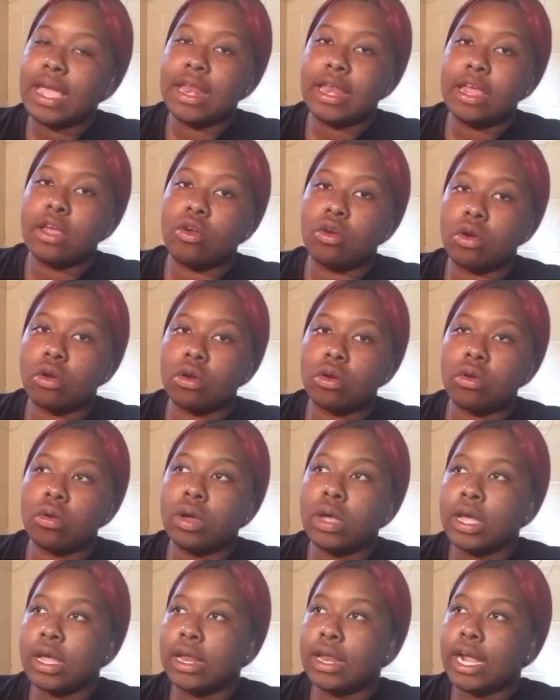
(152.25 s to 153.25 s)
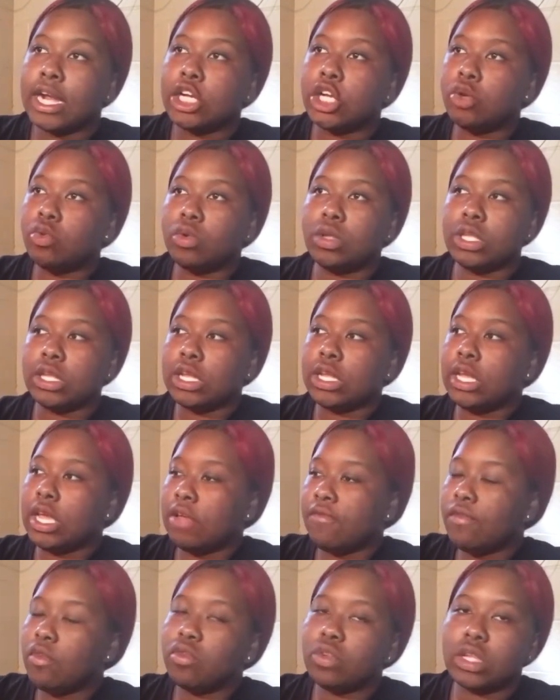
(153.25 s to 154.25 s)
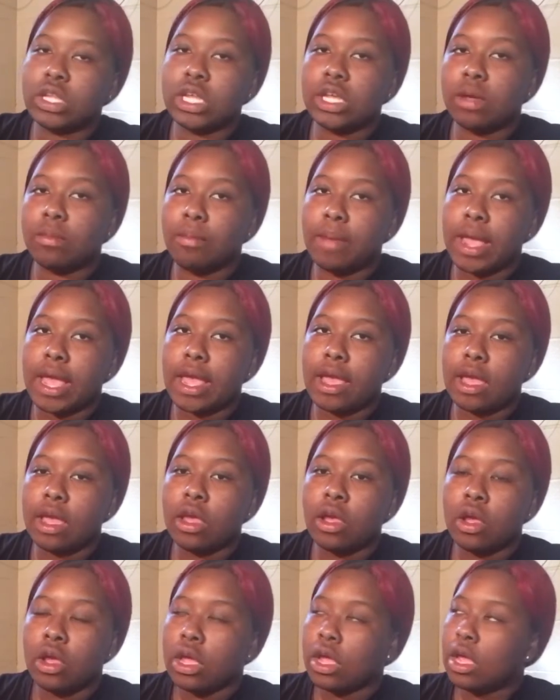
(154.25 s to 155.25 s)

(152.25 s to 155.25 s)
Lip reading: any girl that you see, if you see a man